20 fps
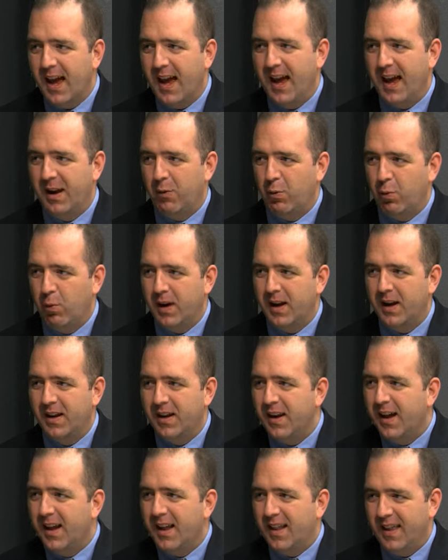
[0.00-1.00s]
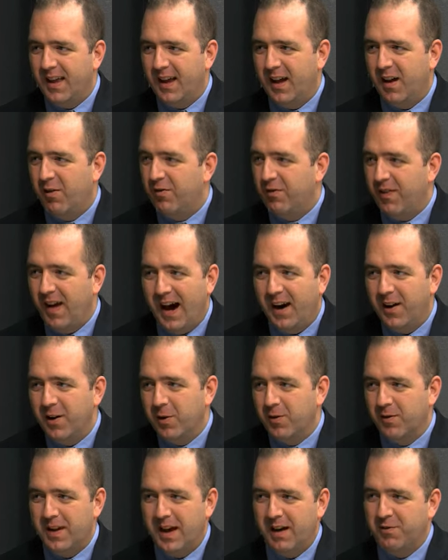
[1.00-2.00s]
And when the
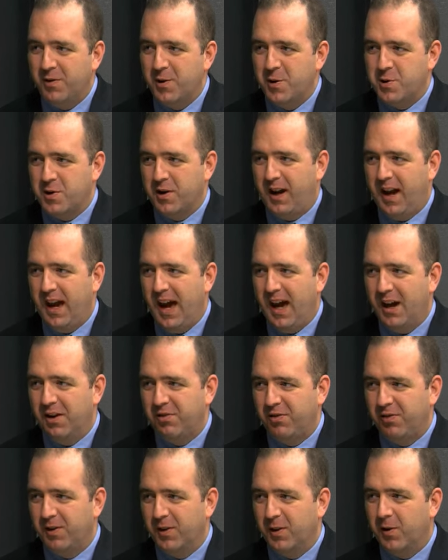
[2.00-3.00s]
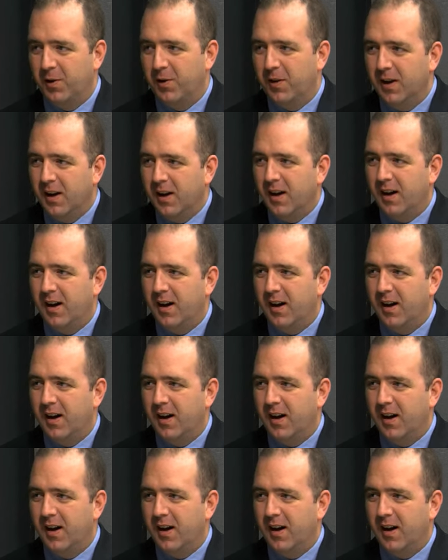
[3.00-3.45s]
value of that future cash flow